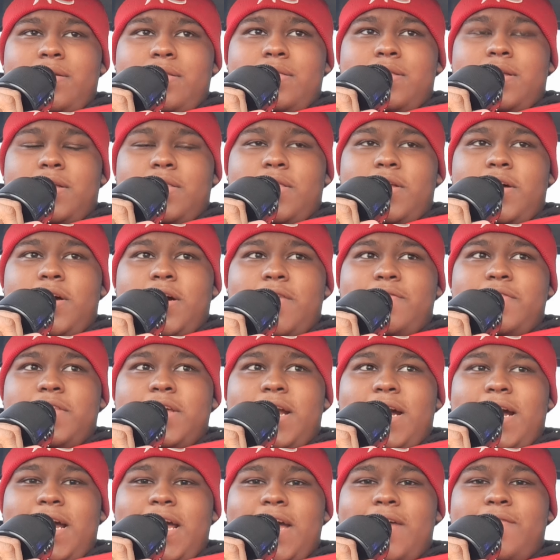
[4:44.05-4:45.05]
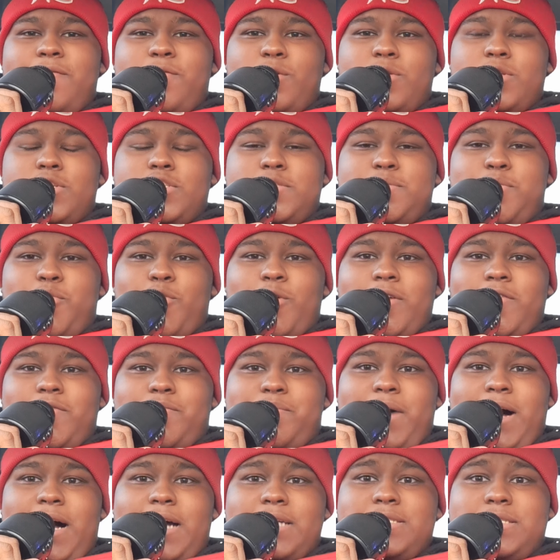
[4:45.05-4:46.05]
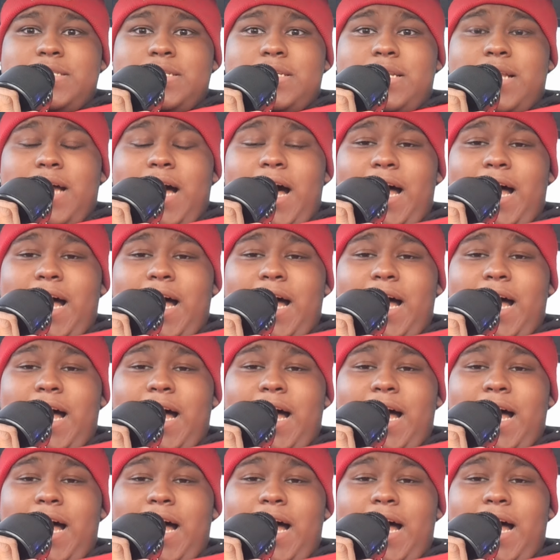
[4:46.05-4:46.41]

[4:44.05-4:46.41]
love that I have for the sport of boxing,